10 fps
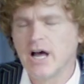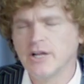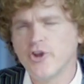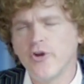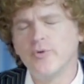
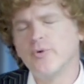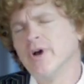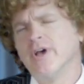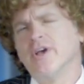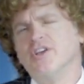on you,
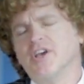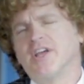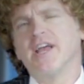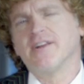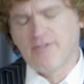you
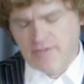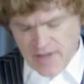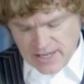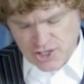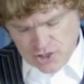can't
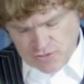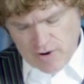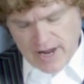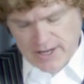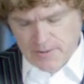think
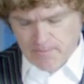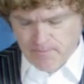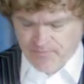straight.